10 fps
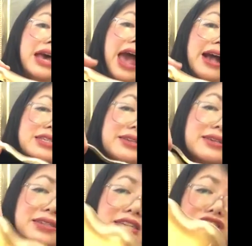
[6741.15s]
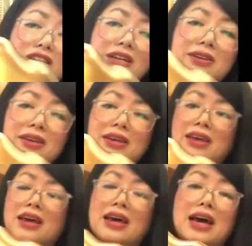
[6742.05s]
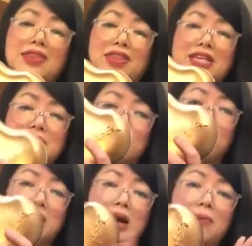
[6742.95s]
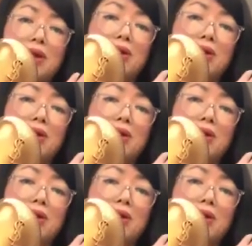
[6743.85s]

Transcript: excellent condition, and this will be coming